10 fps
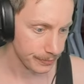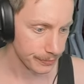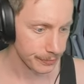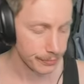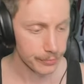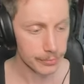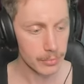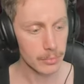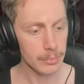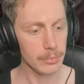
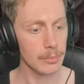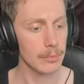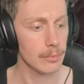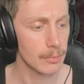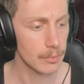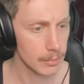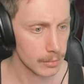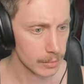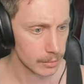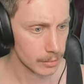
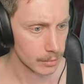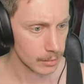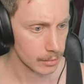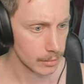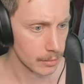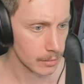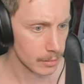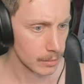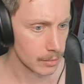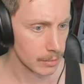
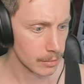Nobody speaks.